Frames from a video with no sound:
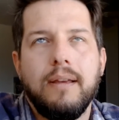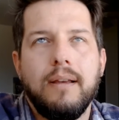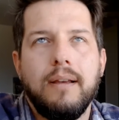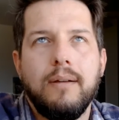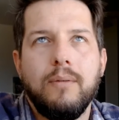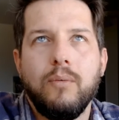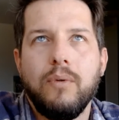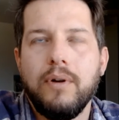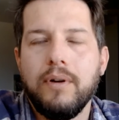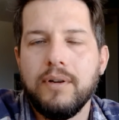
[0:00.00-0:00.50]

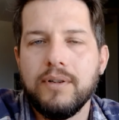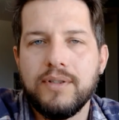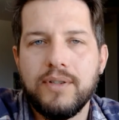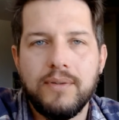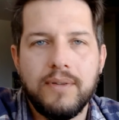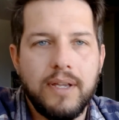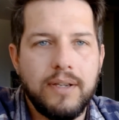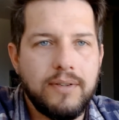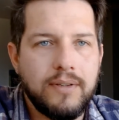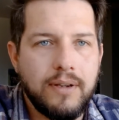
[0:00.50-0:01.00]
1 or
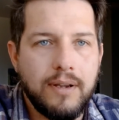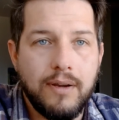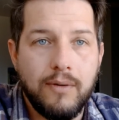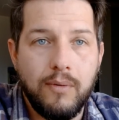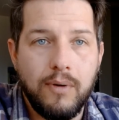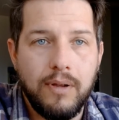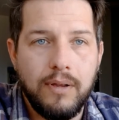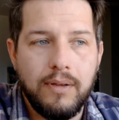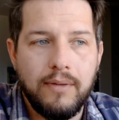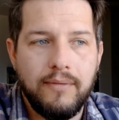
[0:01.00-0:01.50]
2 that you could
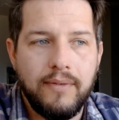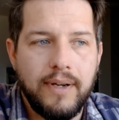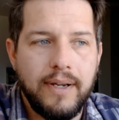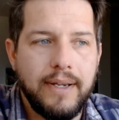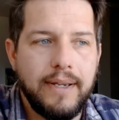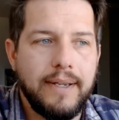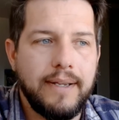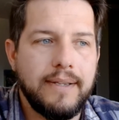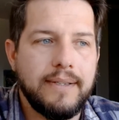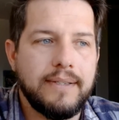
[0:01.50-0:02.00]

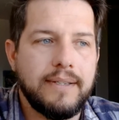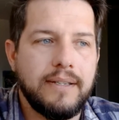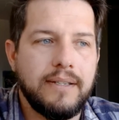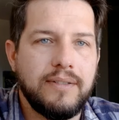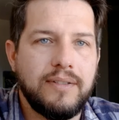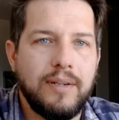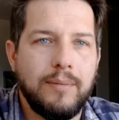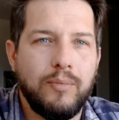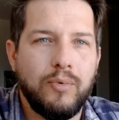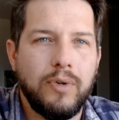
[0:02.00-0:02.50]
qualify as
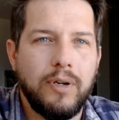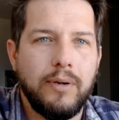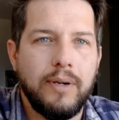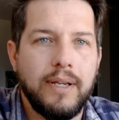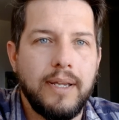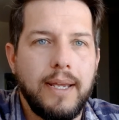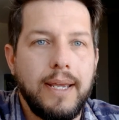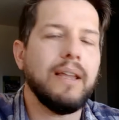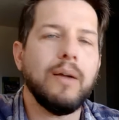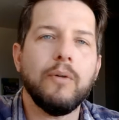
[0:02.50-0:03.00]

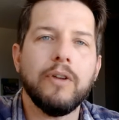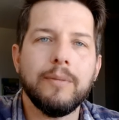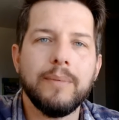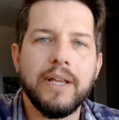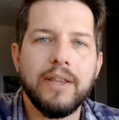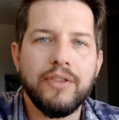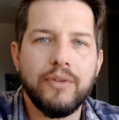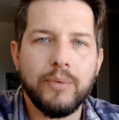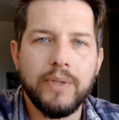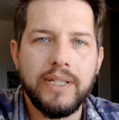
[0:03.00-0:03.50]
contemporary. Now what
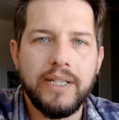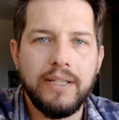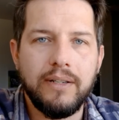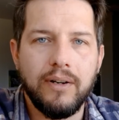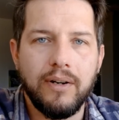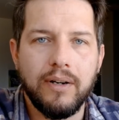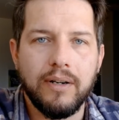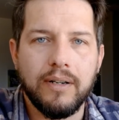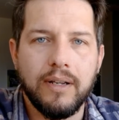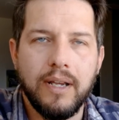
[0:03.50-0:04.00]
about 3D
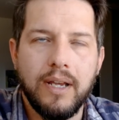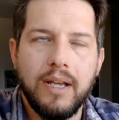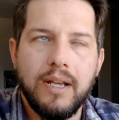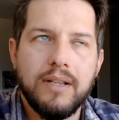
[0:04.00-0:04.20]
art?